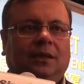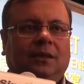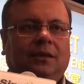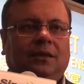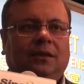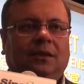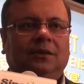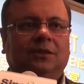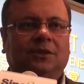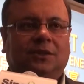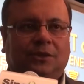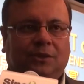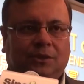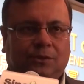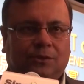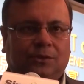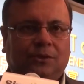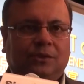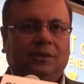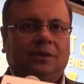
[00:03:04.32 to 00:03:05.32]

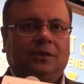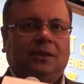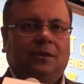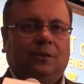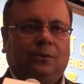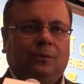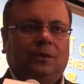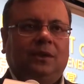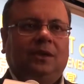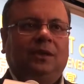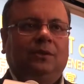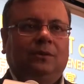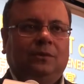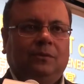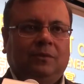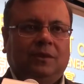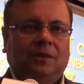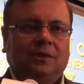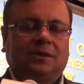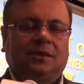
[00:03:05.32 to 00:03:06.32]
institutions, including
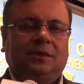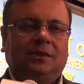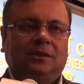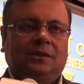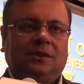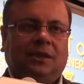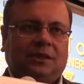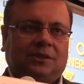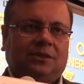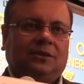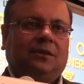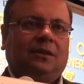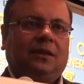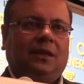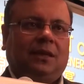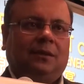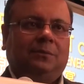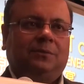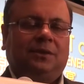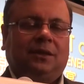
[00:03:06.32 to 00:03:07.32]
universities, national
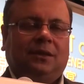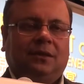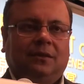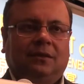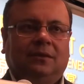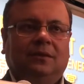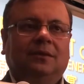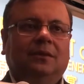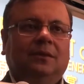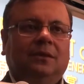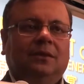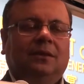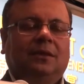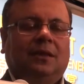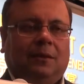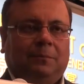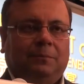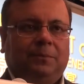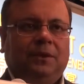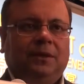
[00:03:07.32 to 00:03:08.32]
labs, and a
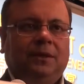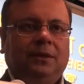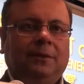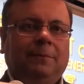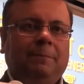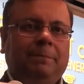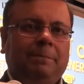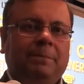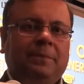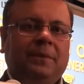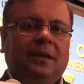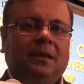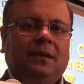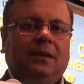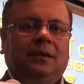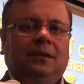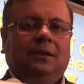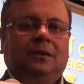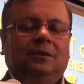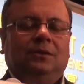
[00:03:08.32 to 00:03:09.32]
company,
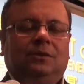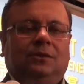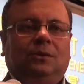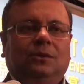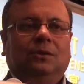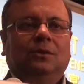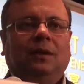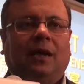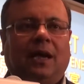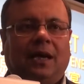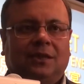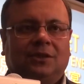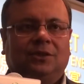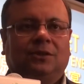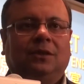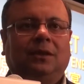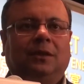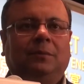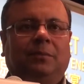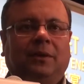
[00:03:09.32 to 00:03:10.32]
to
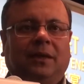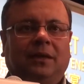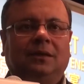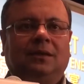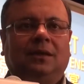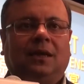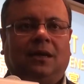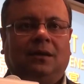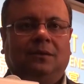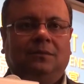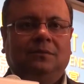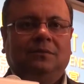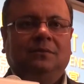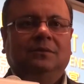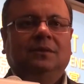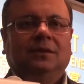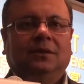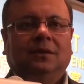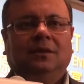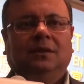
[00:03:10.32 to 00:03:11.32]
actually bring down
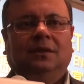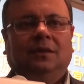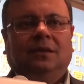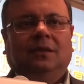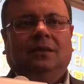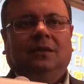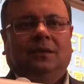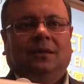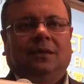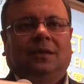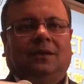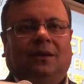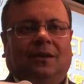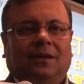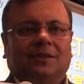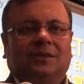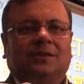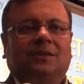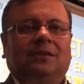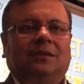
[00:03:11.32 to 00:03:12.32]
the
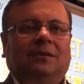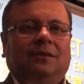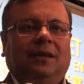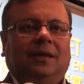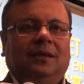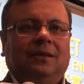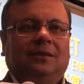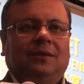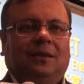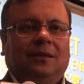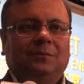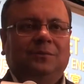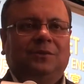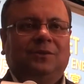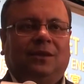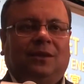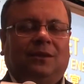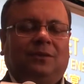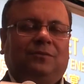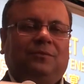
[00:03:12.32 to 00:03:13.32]
cost in
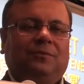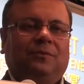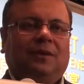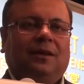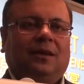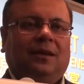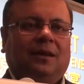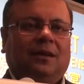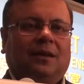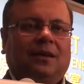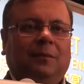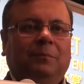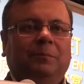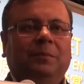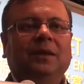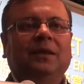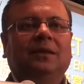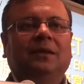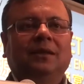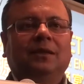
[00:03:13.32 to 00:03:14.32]
terms of
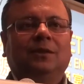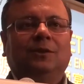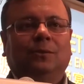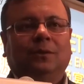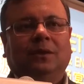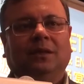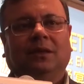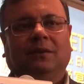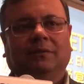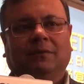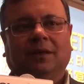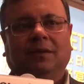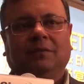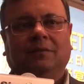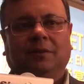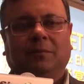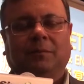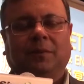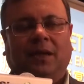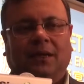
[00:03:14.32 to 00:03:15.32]
completely doing away
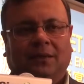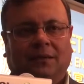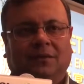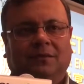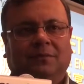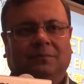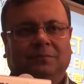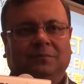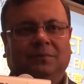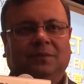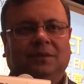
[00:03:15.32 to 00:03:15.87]
with platinum.